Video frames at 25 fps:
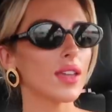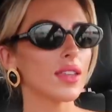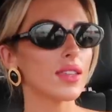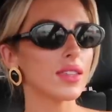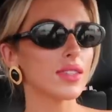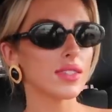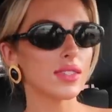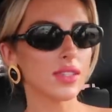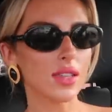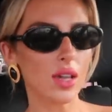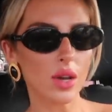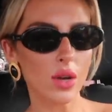
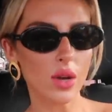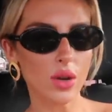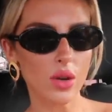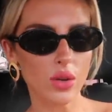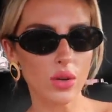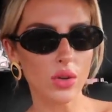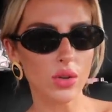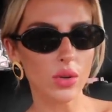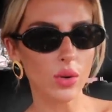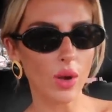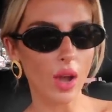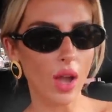
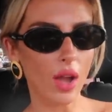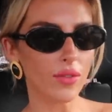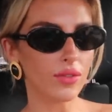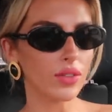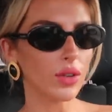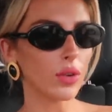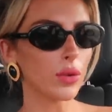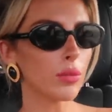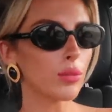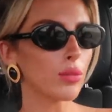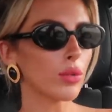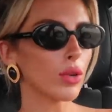So I've
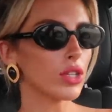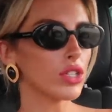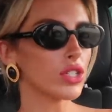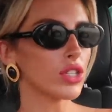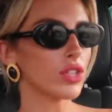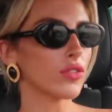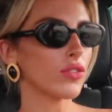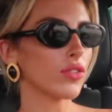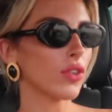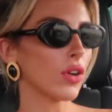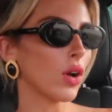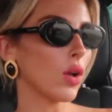known
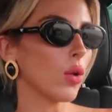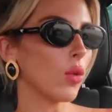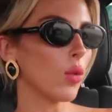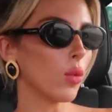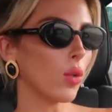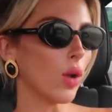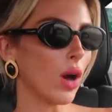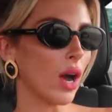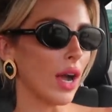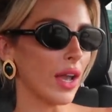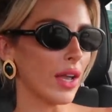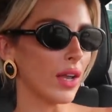Bridget for a
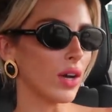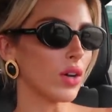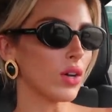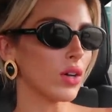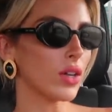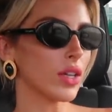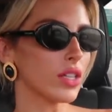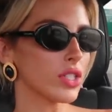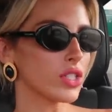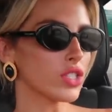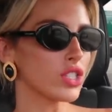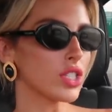while
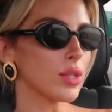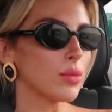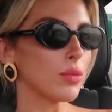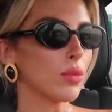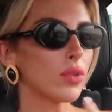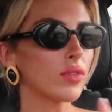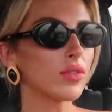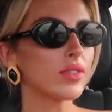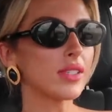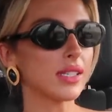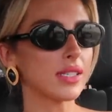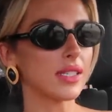and she
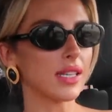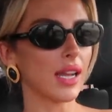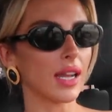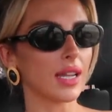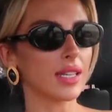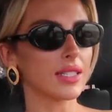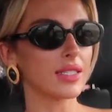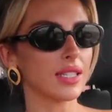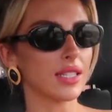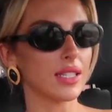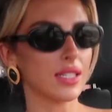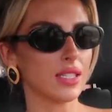moved to
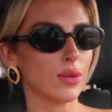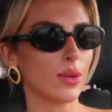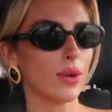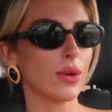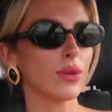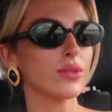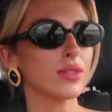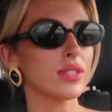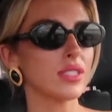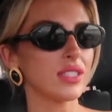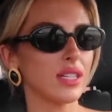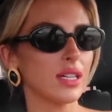Texas so I
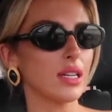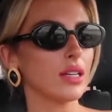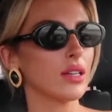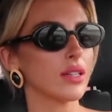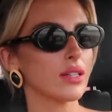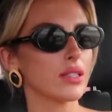don't see her